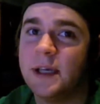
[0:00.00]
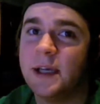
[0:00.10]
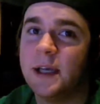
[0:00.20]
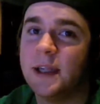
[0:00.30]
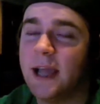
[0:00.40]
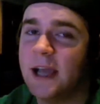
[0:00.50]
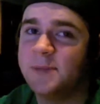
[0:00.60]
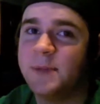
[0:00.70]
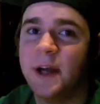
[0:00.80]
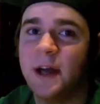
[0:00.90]
And
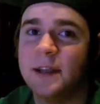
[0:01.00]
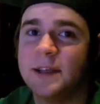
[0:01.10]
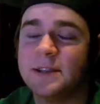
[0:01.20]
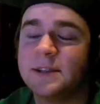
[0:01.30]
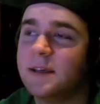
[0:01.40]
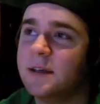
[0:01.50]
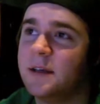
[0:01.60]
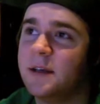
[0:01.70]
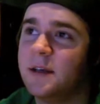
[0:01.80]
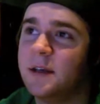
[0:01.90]
last but not least,
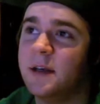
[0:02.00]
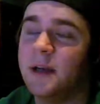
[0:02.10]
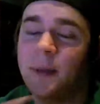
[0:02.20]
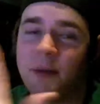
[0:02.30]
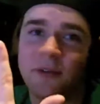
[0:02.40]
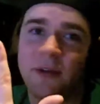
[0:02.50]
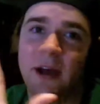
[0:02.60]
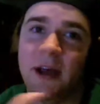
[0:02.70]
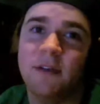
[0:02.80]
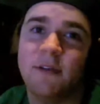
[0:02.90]
number
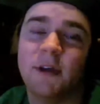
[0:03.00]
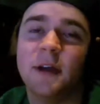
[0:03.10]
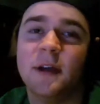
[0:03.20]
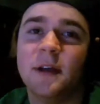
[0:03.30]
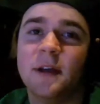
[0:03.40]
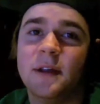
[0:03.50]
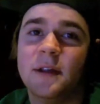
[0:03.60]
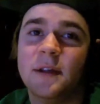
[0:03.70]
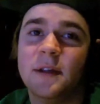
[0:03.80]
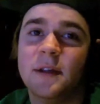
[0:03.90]
five,
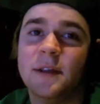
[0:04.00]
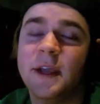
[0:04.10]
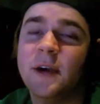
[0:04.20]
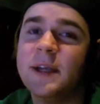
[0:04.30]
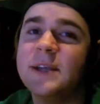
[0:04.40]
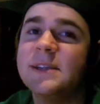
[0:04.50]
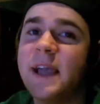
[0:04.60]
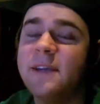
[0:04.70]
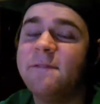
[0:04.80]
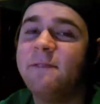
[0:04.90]
there is
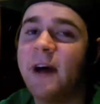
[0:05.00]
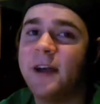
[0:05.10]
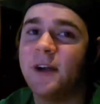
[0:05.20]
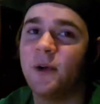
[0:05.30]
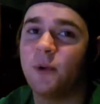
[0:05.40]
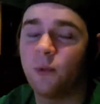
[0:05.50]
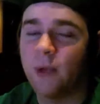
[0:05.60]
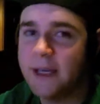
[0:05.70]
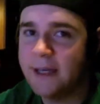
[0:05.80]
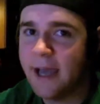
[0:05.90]
a fire
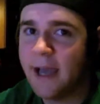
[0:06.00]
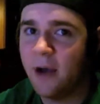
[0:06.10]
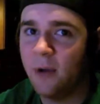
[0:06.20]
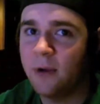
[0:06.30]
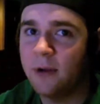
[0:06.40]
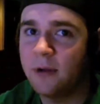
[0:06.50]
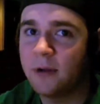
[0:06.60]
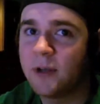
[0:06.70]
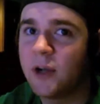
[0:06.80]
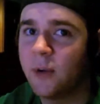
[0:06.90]
right now,
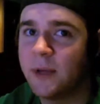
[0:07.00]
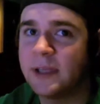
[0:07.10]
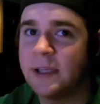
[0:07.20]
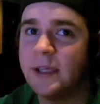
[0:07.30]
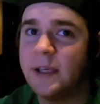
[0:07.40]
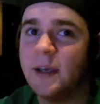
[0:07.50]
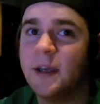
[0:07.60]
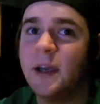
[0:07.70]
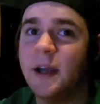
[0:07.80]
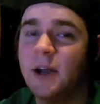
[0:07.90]
currently,
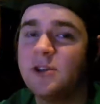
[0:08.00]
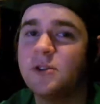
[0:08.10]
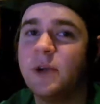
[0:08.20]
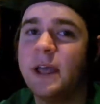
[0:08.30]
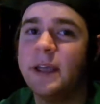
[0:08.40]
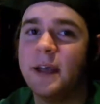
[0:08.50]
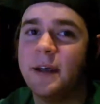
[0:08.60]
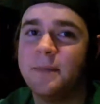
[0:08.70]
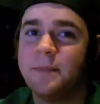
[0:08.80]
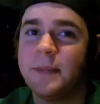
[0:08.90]
in Australia
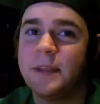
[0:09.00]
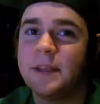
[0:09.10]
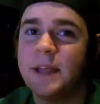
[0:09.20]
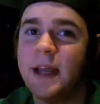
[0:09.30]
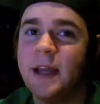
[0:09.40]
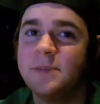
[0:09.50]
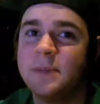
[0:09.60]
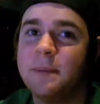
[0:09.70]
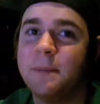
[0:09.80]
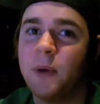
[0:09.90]
that has
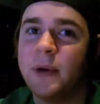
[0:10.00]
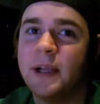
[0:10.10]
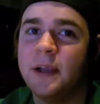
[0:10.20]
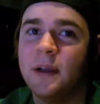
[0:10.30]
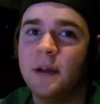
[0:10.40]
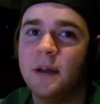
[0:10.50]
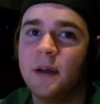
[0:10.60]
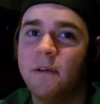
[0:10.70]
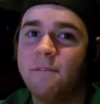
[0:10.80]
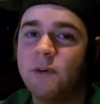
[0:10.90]
been burning
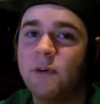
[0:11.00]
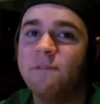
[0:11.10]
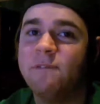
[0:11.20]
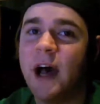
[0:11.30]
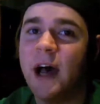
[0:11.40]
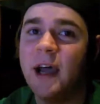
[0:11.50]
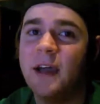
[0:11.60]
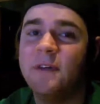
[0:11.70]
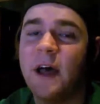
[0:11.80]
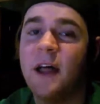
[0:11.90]
for
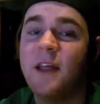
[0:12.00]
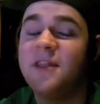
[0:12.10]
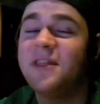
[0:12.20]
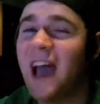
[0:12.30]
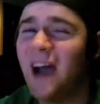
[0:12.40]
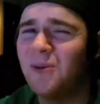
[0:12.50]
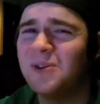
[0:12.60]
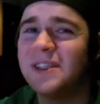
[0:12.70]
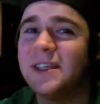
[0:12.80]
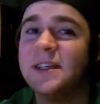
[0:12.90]
five
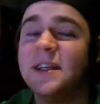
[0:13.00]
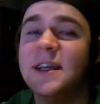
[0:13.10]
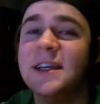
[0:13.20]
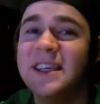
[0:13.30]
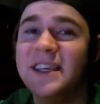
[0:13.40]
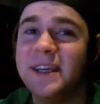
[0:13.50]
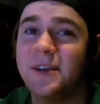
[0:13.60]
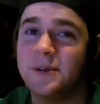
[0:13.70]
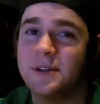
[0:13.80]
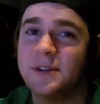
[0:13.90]
5,000
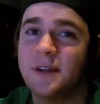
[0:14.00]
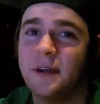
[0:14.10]
years.